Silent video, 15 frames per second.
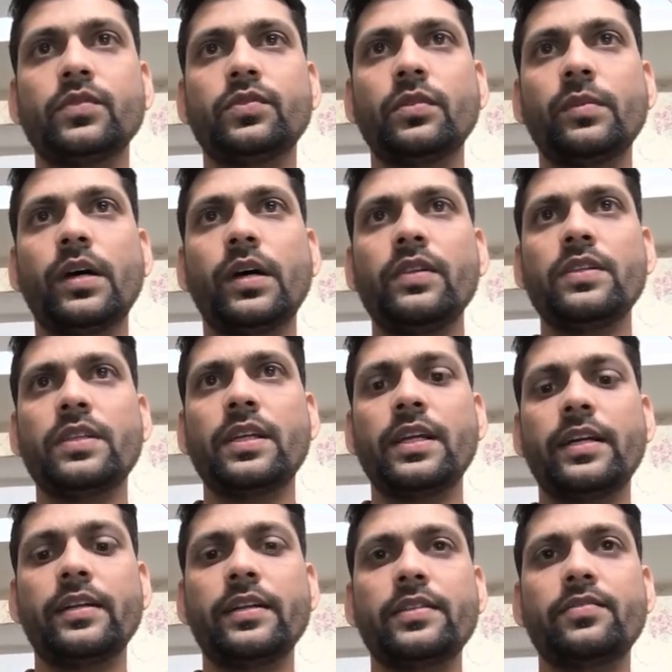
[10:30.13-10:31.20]
I will
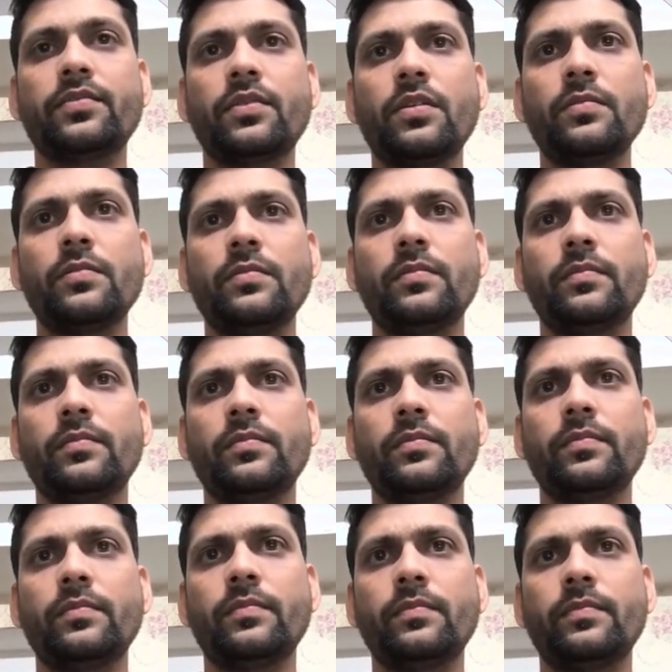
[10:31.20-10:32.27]
select this from
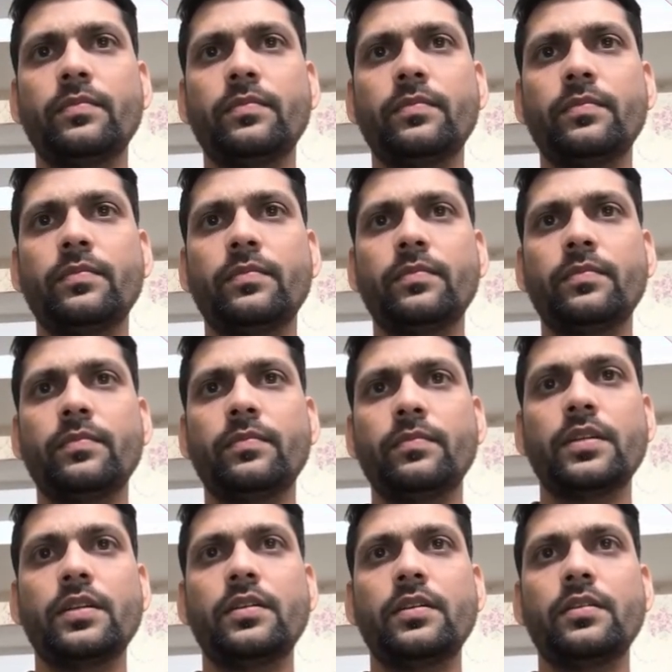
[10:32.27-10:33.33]
this,
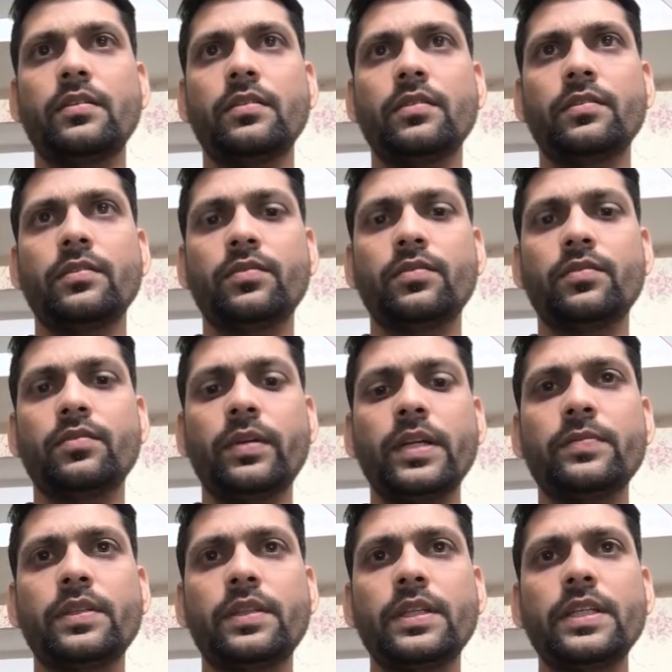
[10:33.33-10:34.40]
from trips
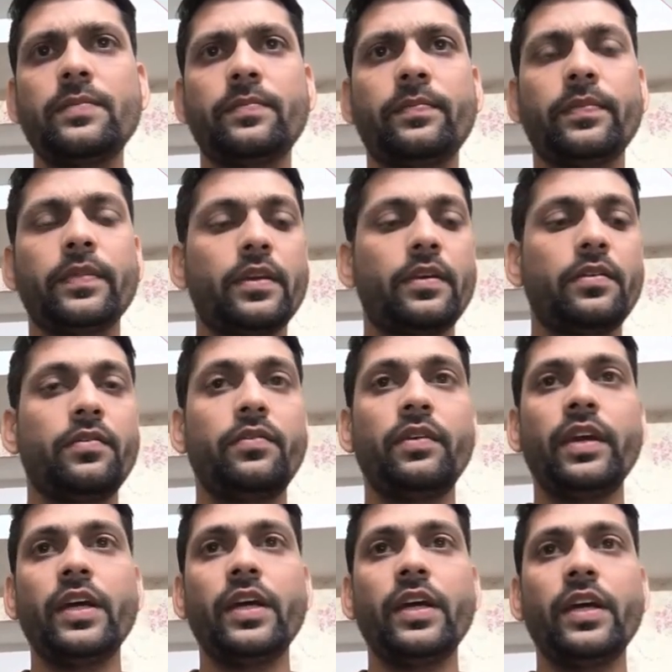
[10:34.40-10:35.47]
T. We
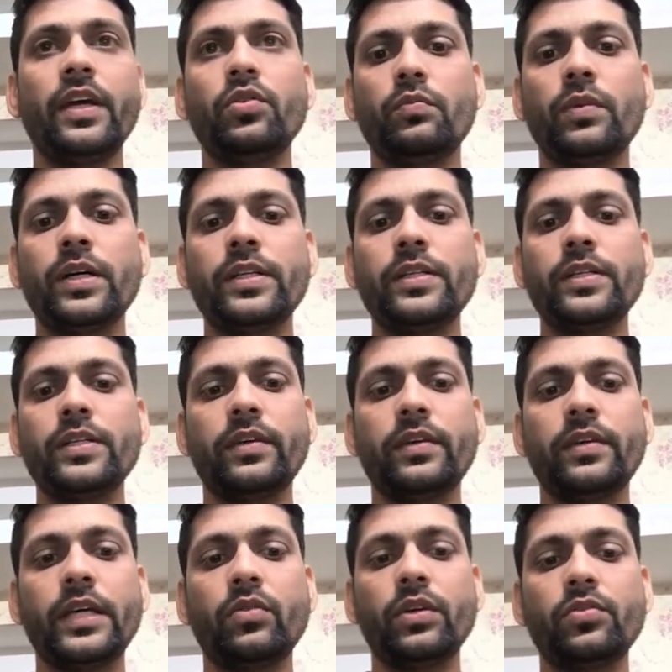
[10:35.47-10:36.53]
are going to merge, we are
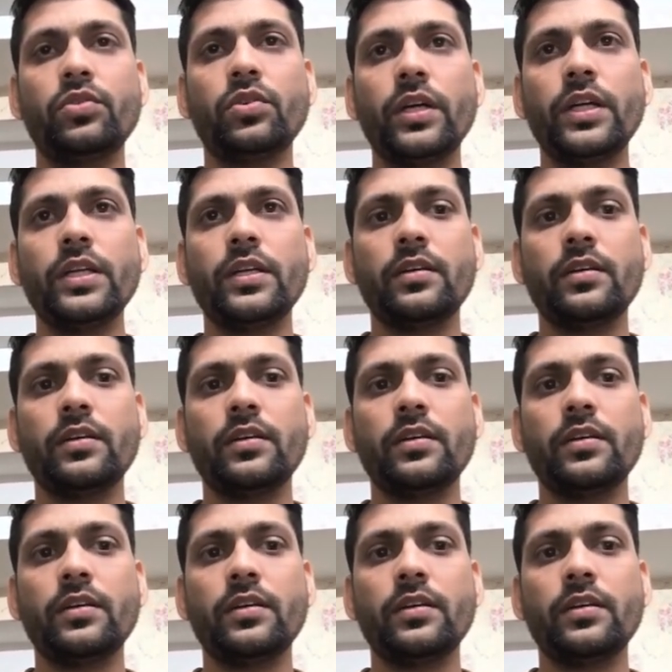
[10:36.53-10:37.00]
going to join.